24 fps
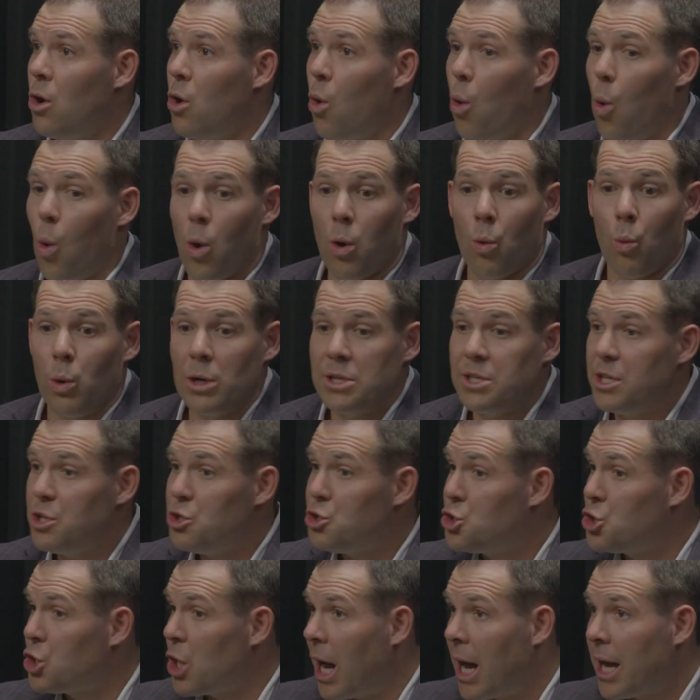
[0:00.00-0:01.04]
Or what did
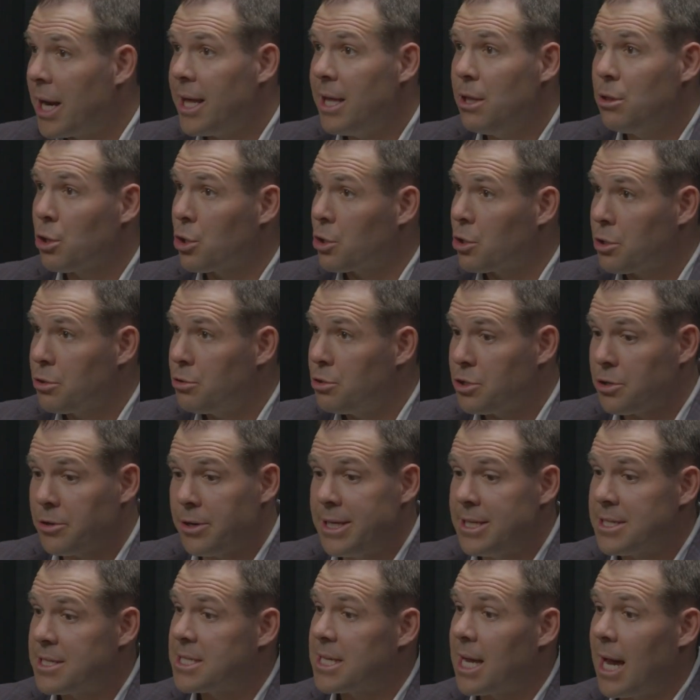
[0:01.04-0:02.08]
Johnny learn
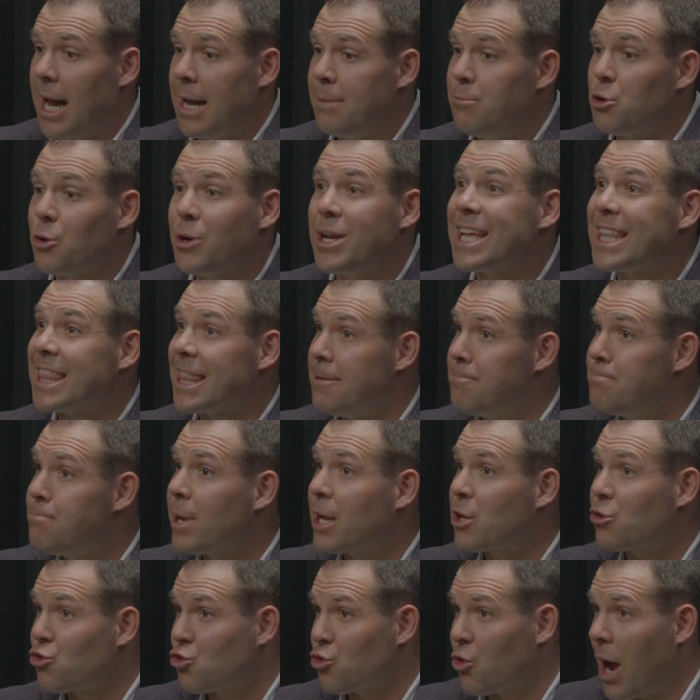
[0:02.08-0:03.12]
during his time during
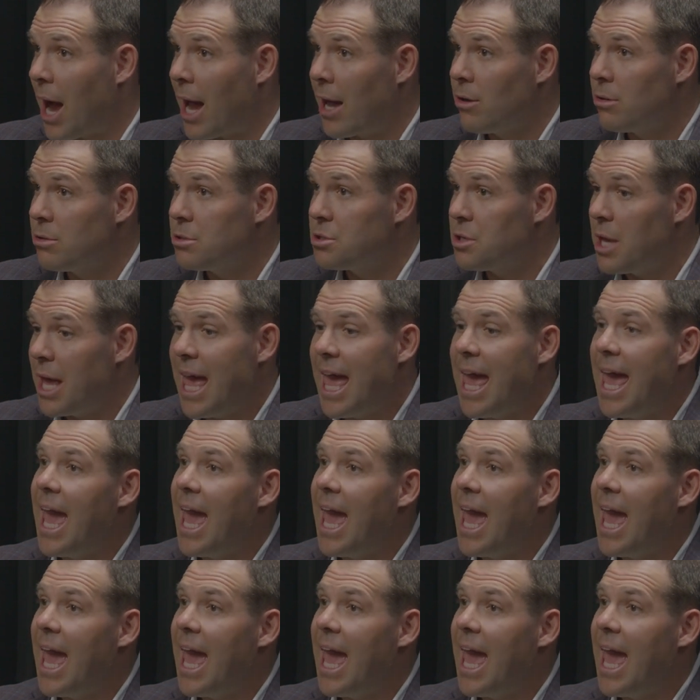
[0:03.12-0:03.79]
Olympic trials?